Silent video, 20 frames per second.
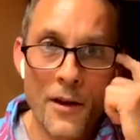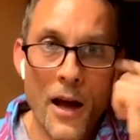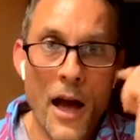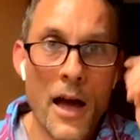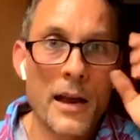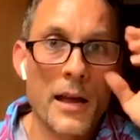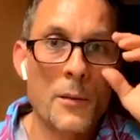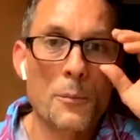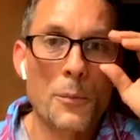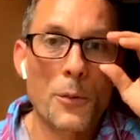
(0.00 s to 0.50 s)

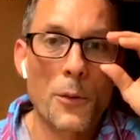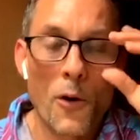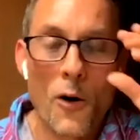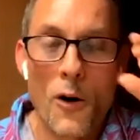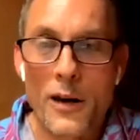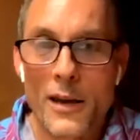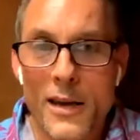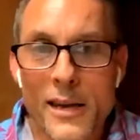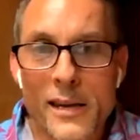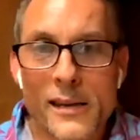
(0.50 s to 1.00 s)
got
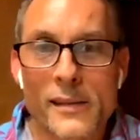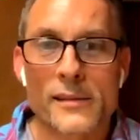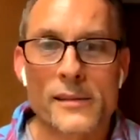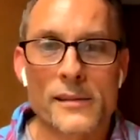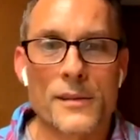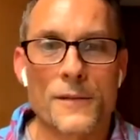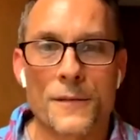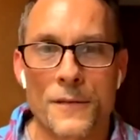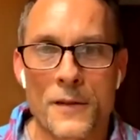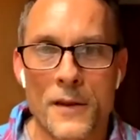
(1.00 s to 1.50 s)
employees
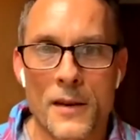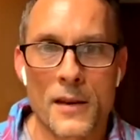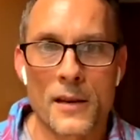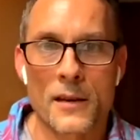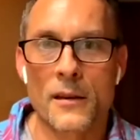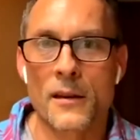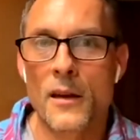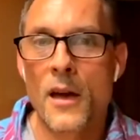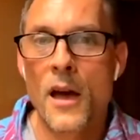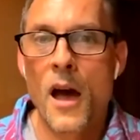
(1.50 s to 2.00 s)
to
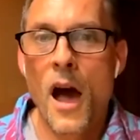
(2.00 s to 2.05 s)
feed.